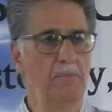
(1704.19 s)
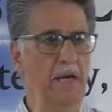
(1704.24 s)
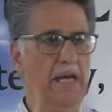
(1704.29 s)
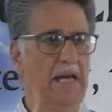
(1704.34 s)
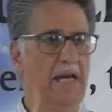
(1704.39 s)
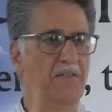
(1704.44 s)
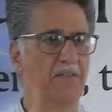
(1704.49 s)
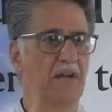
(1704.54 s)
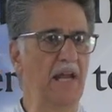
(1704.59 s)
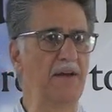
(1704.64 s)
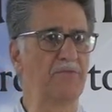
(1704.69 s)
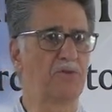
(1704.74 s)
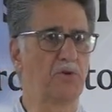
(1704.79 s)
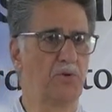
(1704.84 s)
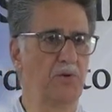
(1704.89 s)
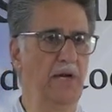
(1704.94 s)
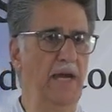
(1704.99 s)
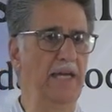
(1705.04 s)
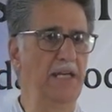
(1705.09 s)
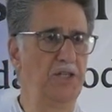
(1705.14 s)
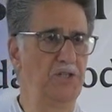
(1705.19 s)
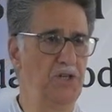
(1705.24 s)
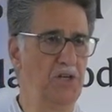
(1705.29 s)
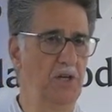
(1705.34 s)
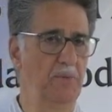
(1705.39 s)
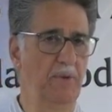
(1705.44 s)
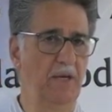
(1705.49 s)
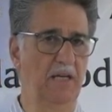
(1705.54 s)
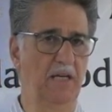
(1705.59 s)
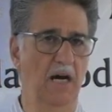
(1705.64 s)
man that I've created you
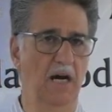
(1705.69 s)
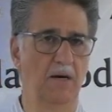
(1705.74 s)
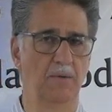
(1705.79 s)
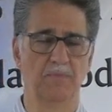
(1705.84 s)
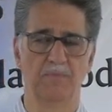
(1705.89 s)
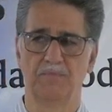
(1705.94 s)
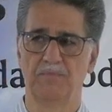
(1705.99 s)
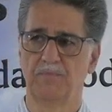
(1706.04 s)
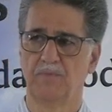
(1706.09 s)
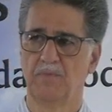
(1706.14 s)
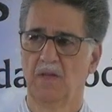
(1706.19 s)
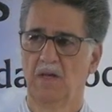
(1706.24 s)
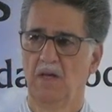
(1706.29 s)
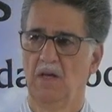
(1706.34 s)
to become.